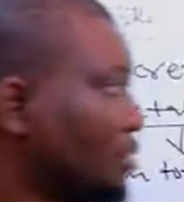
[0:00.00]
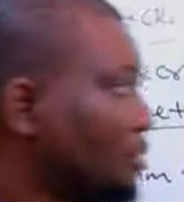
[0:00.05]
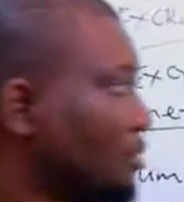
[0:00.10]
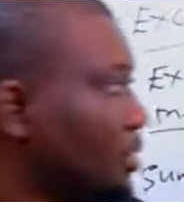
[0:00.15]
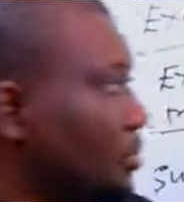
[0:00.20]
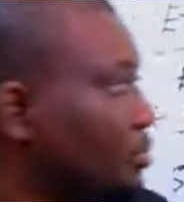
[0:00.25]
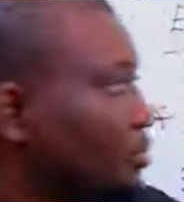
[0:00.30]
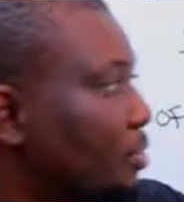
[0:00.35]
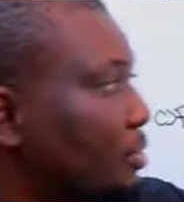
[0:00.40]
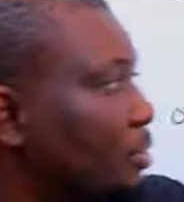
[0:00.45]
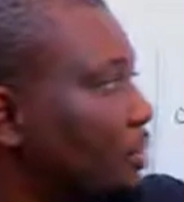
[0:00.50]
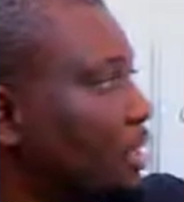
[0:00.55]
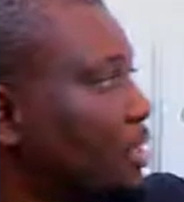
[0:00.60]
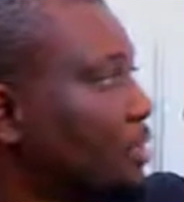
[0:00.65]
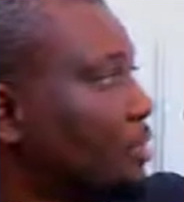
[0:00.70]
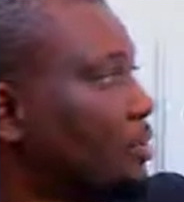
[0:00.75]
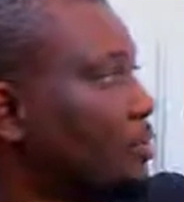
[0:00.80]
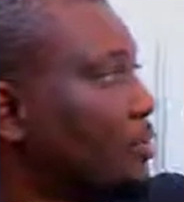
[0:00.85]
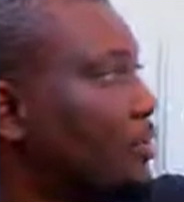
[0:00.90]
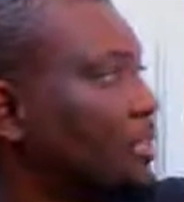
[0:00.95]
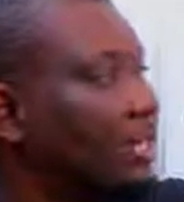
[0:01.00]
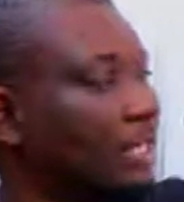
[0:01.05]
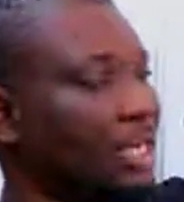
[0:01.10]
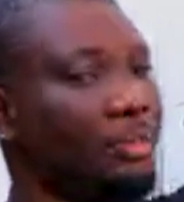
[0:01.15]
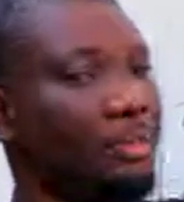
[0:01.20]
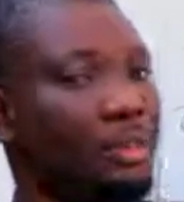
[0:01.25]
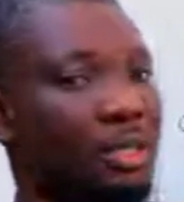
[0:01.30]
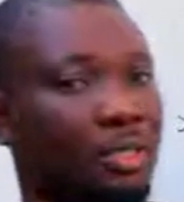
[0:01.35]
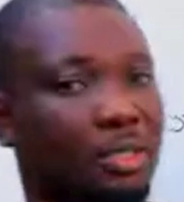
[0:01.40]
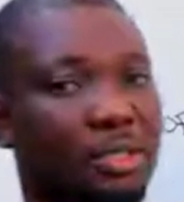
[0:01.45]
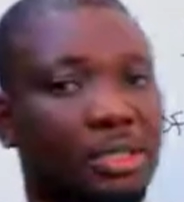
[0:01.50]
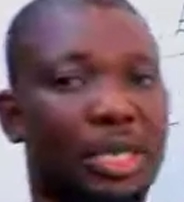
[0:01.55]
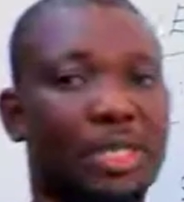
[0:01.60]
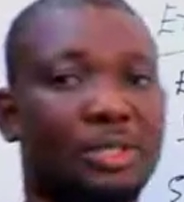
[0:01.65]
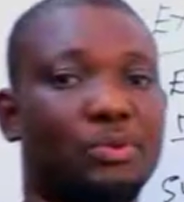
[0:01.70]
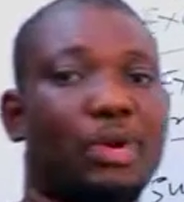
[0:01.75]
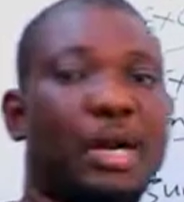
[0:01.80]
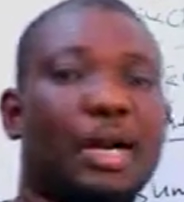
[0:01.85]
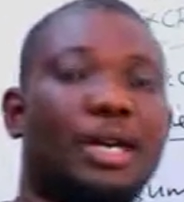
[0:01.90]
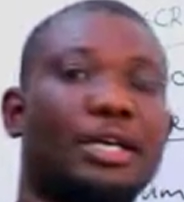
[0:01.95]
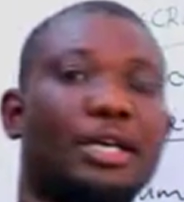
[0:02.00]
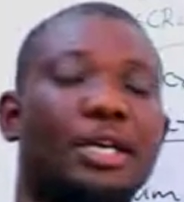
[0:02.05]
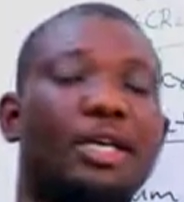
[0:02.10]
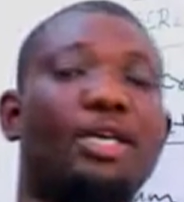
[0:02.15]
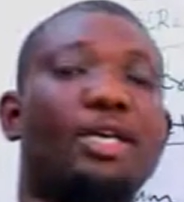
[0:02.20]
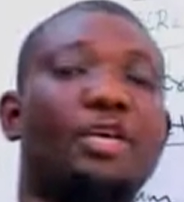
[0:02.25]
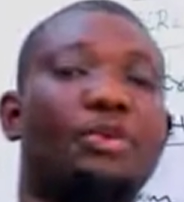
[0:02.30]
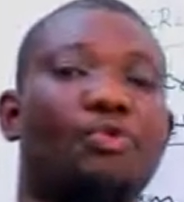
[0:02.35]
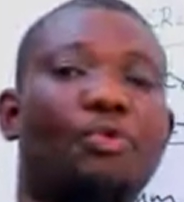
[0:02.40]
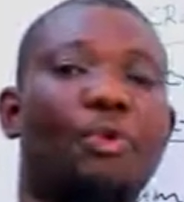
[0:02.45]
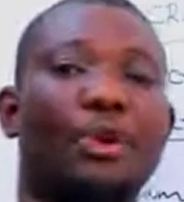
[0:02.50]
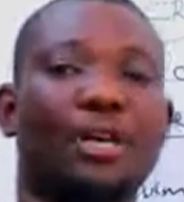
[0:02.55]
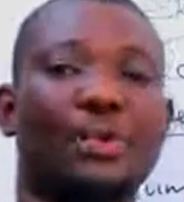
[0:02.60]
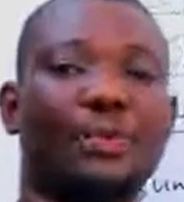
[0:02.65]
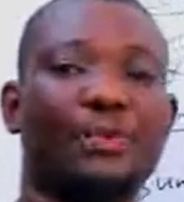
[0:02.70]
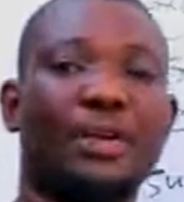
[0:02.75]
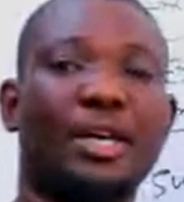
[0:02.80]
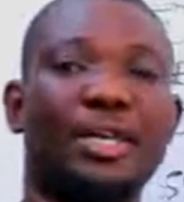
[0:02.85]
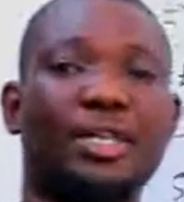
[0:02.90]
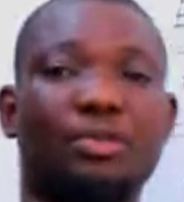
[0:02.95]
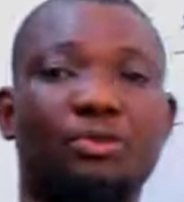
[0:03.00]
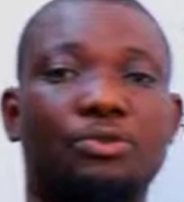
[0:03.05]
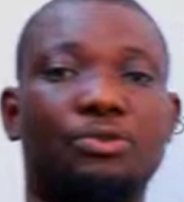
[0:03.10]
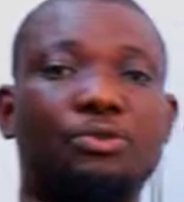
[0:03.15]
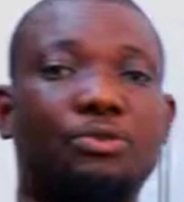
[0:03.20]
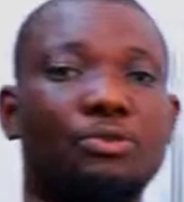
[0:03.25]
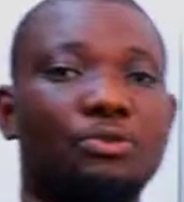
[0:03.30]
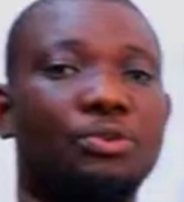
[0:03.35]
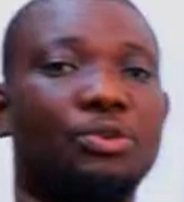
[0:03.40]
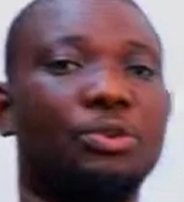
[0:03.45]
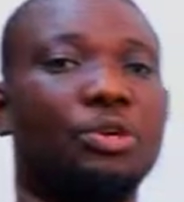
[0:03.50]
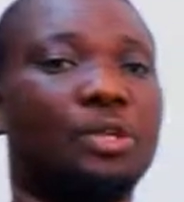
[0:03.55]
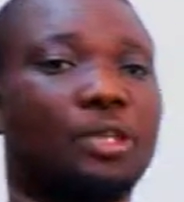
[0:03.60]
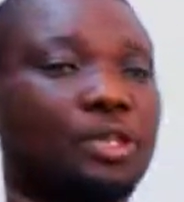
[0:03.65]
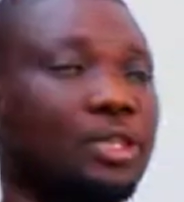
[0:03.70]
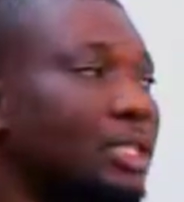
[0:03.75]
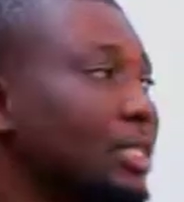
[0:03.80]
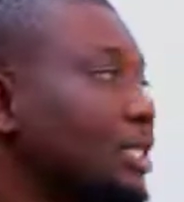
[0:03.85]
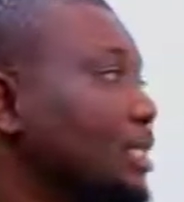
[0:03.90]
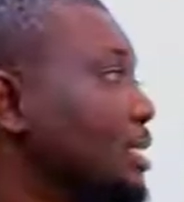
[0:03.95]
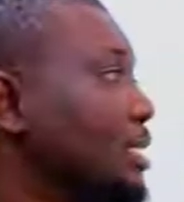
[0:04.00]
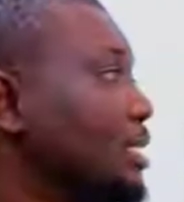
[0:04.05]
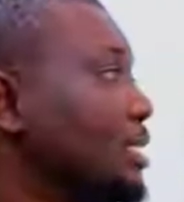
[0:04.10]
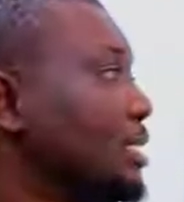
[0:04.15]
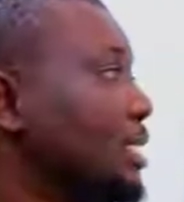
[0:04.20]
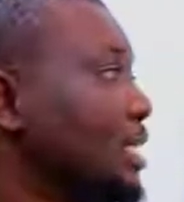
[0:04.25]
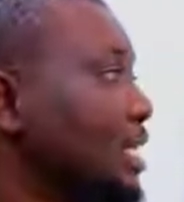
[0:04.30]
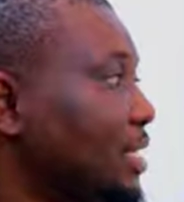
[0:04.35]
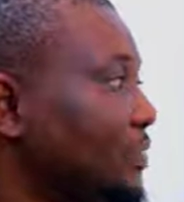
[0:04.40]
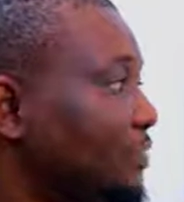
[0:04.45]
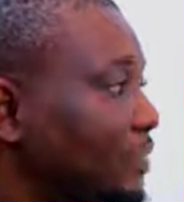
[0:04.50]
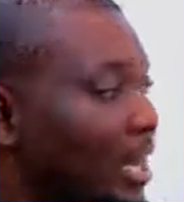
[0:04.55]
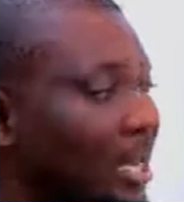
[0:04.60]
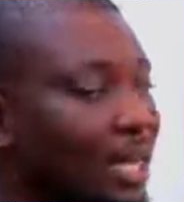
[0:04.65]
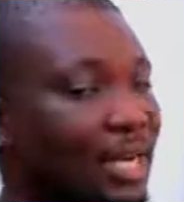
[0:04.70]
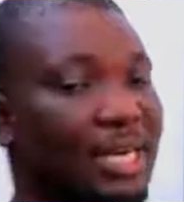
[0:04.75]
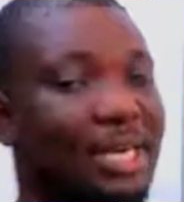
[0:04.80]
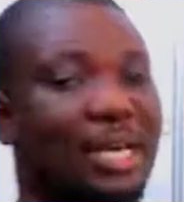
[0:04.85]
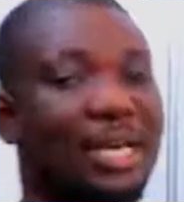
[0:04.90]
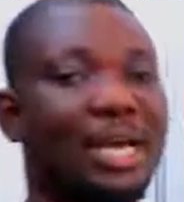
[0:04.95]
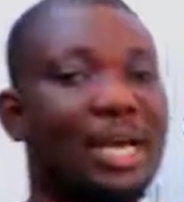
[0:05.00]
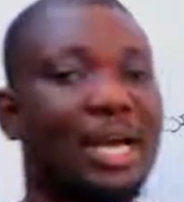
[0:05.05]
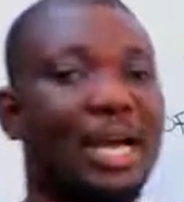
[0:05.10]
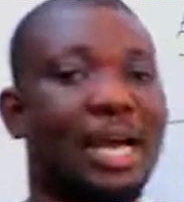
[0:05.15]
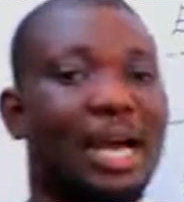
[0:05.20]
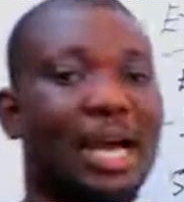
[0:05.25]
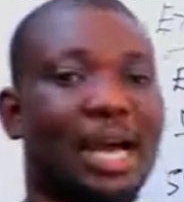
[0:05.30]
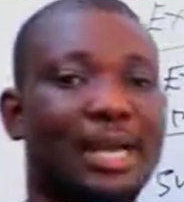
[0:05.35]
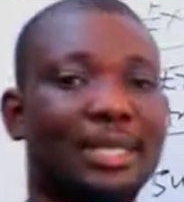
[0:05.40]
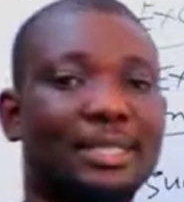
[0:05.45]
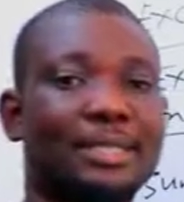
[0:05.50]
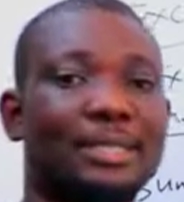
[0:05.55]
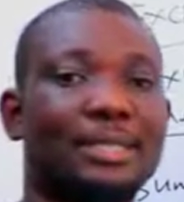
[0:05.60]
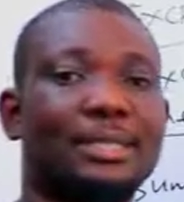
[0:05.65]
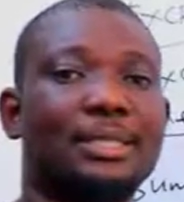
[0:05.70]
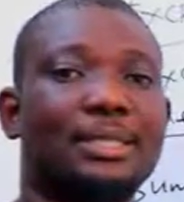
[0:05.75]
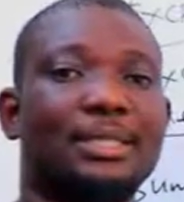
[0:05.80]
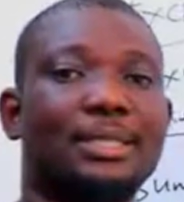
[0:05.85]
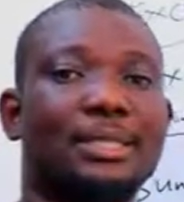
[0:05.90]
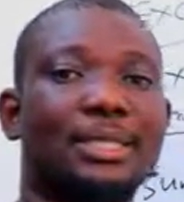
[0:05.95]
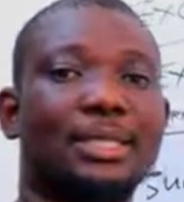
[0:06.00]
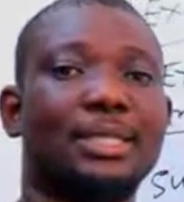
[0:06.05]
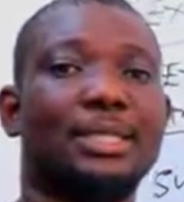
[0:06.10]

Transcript: a process called deamination. That's why we refer to the liver as